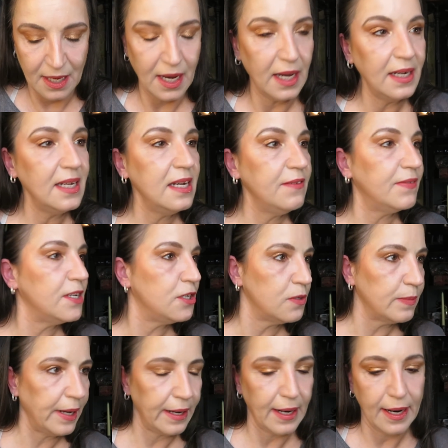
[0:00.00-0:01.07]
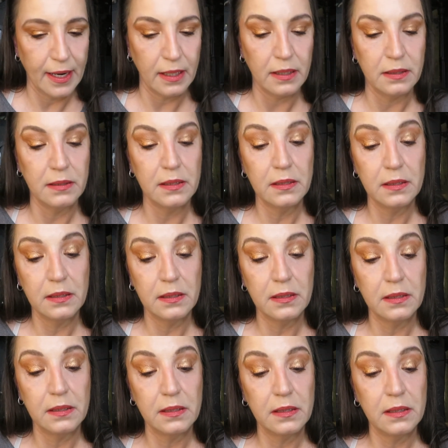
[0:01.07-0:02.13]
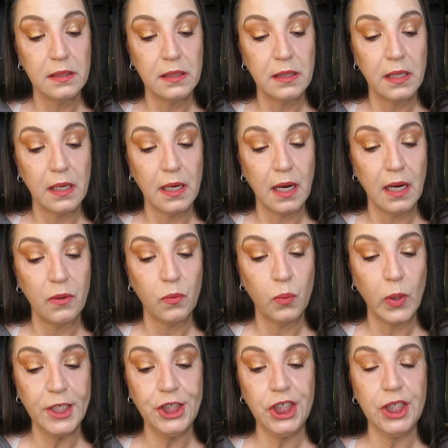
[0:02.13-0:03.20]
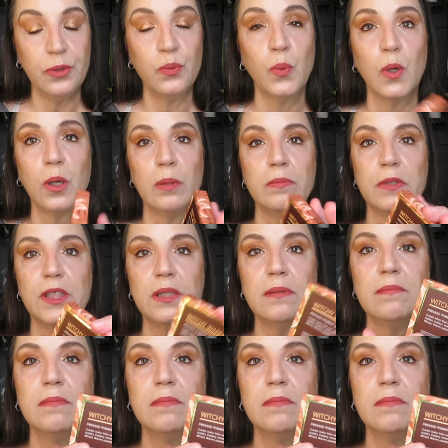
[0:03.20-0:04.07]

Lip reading: I didn't even do my hair. Witchy Warms.